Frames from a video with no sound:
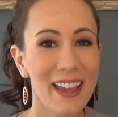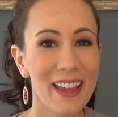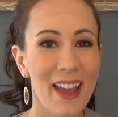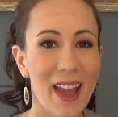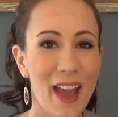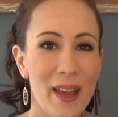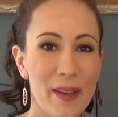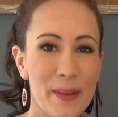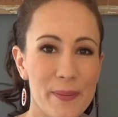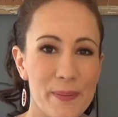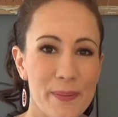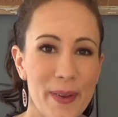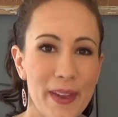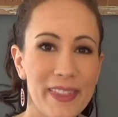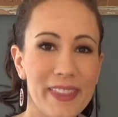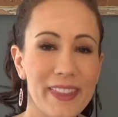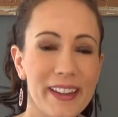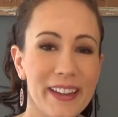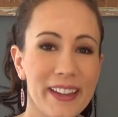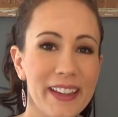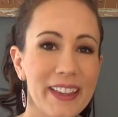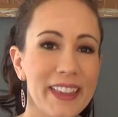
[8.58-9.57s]
I'm
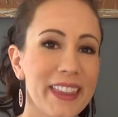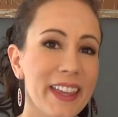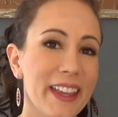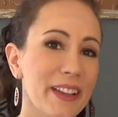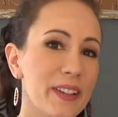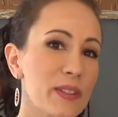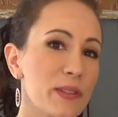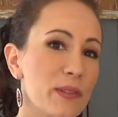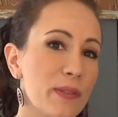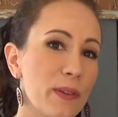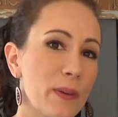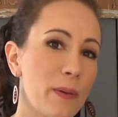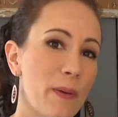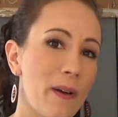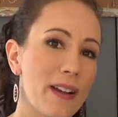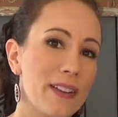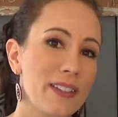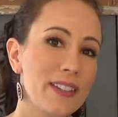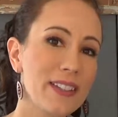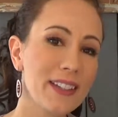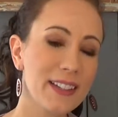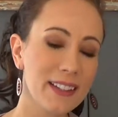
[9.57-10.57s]
Bethany. Thanks for
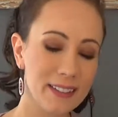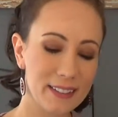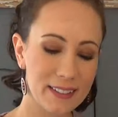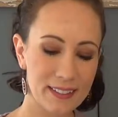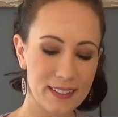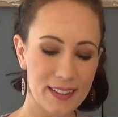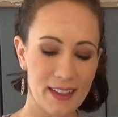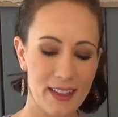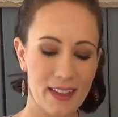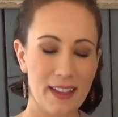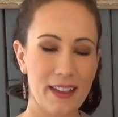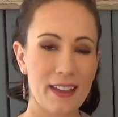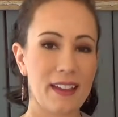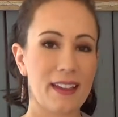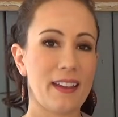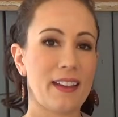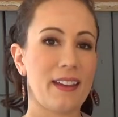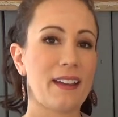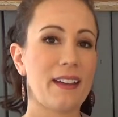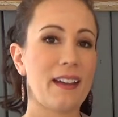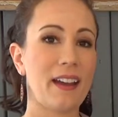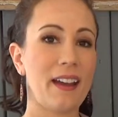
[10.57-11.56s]
watching.
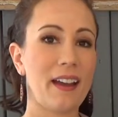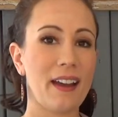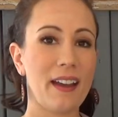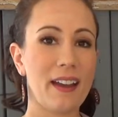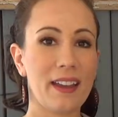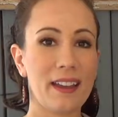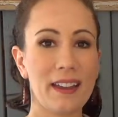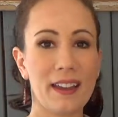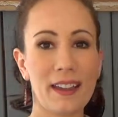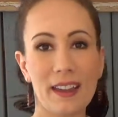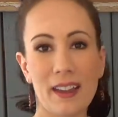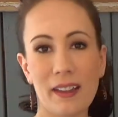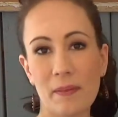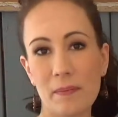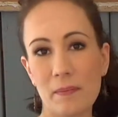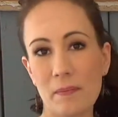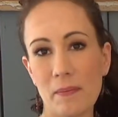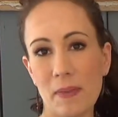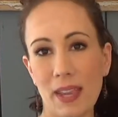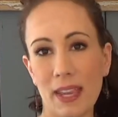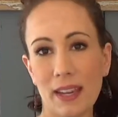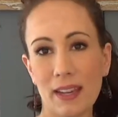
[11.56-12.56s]
I
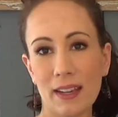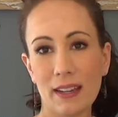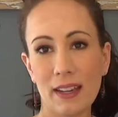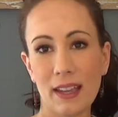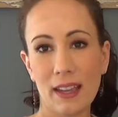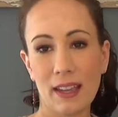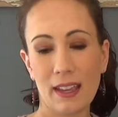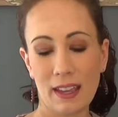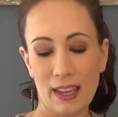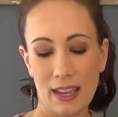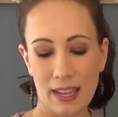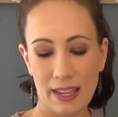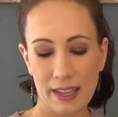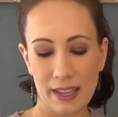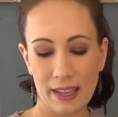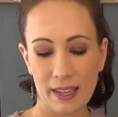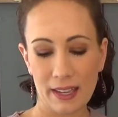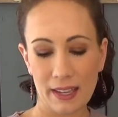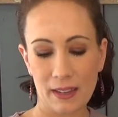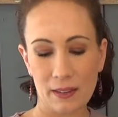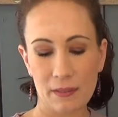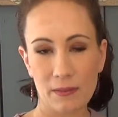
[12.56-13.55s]
made
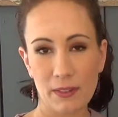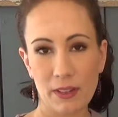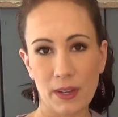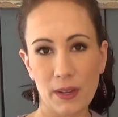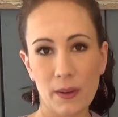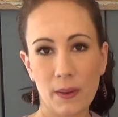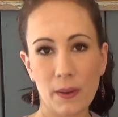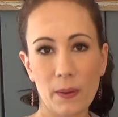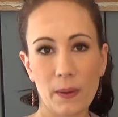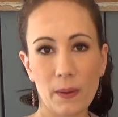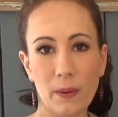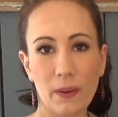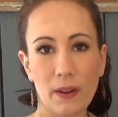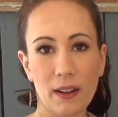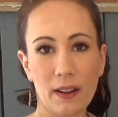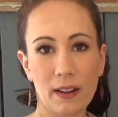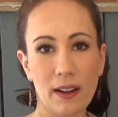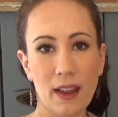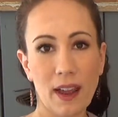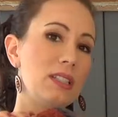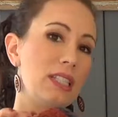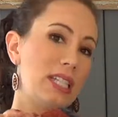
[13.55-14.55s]
a video
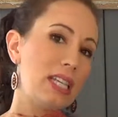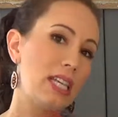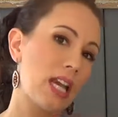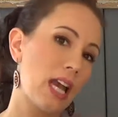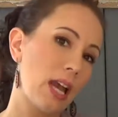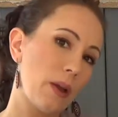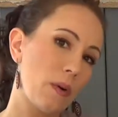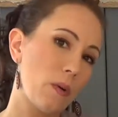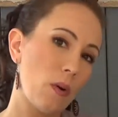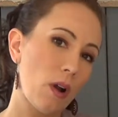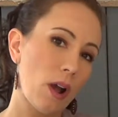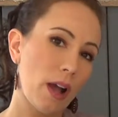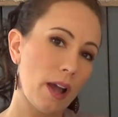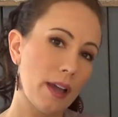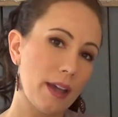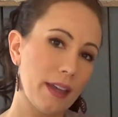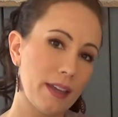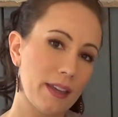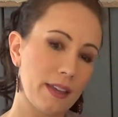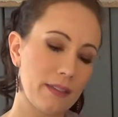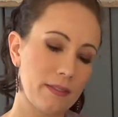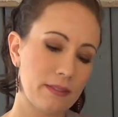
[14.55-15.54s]
on
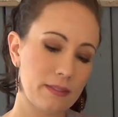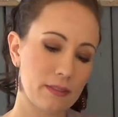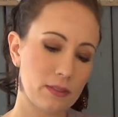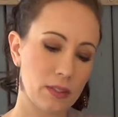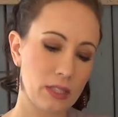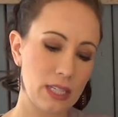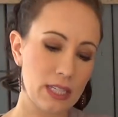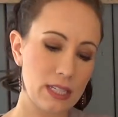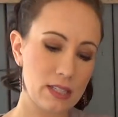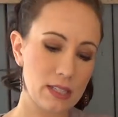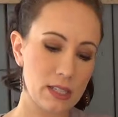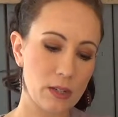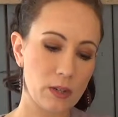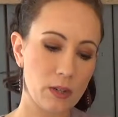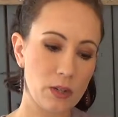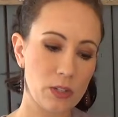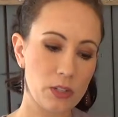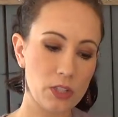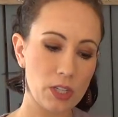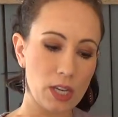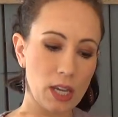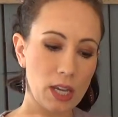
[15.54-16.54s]
DIY easy
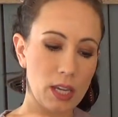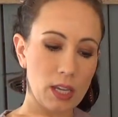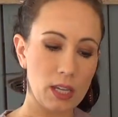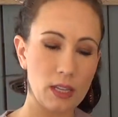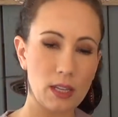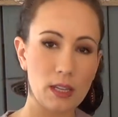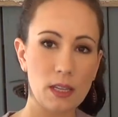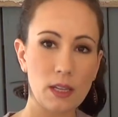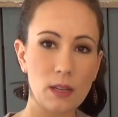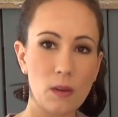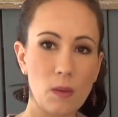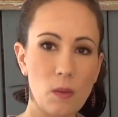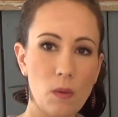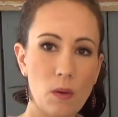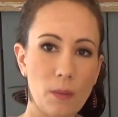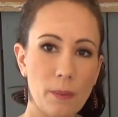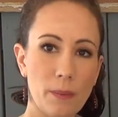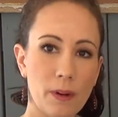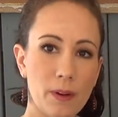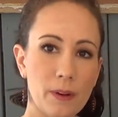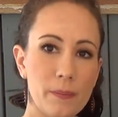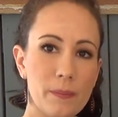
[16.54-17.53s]
crochet ear
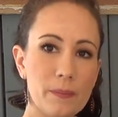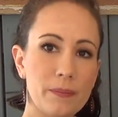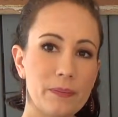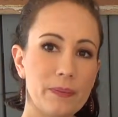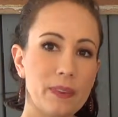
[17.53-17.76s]
warmer,